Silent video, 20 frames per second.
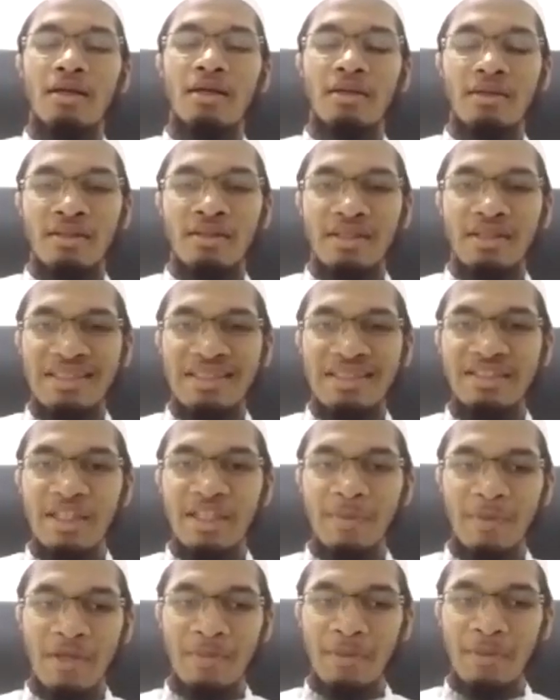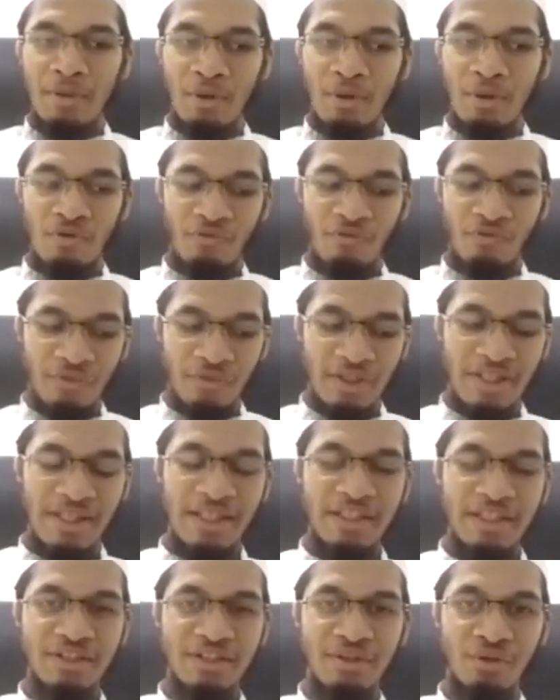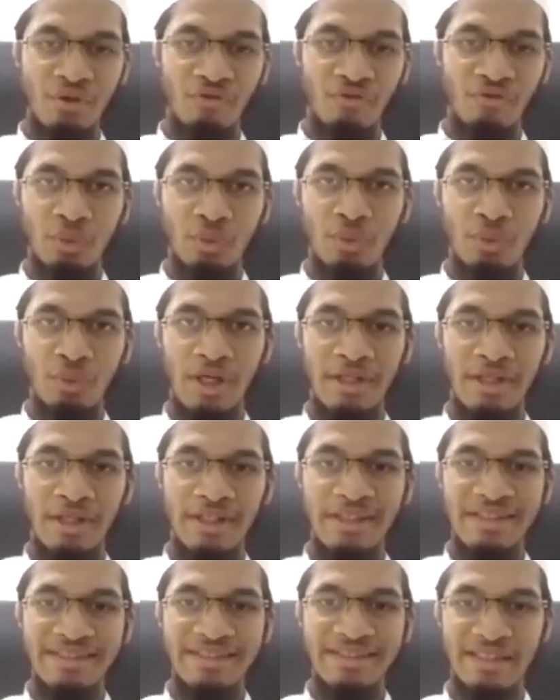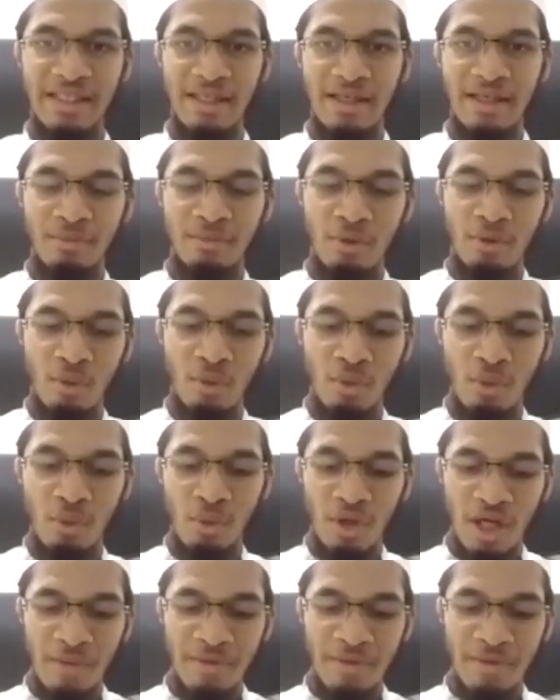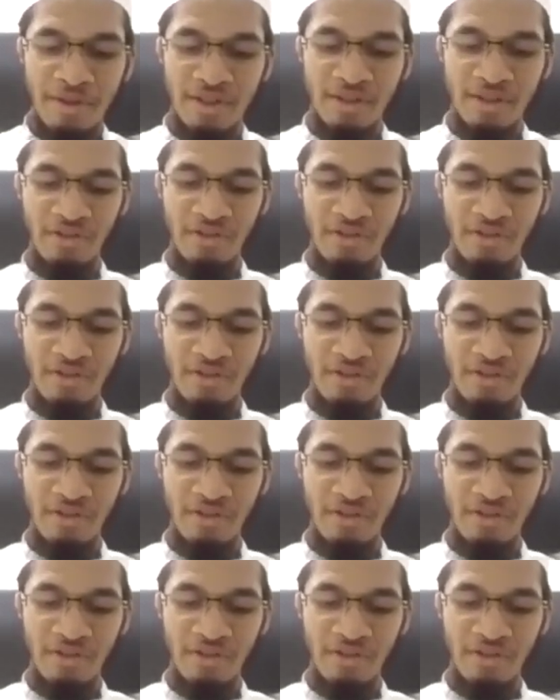It is the people of the nation of Nuh alayhi salam who committed the